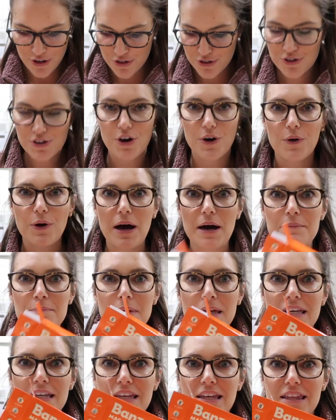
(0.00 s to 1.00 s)
So I'm
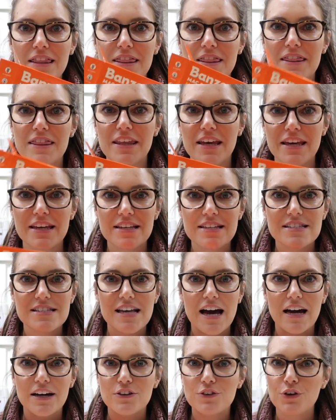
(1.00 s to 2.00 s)
making this.
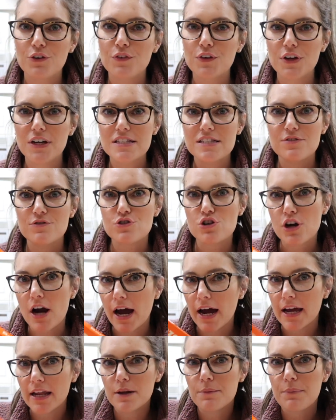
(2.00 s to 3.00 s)
I don't know if you guys have
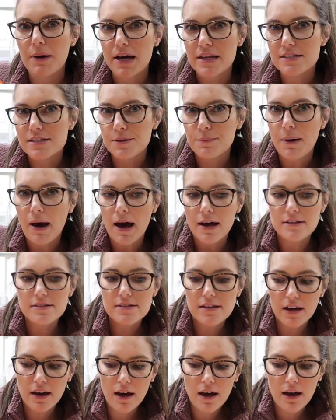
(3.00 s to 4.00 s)
tried Banza
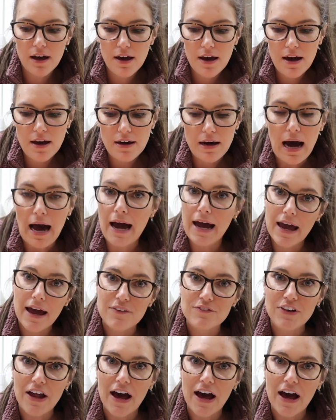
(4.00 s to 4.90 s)
pasta. I have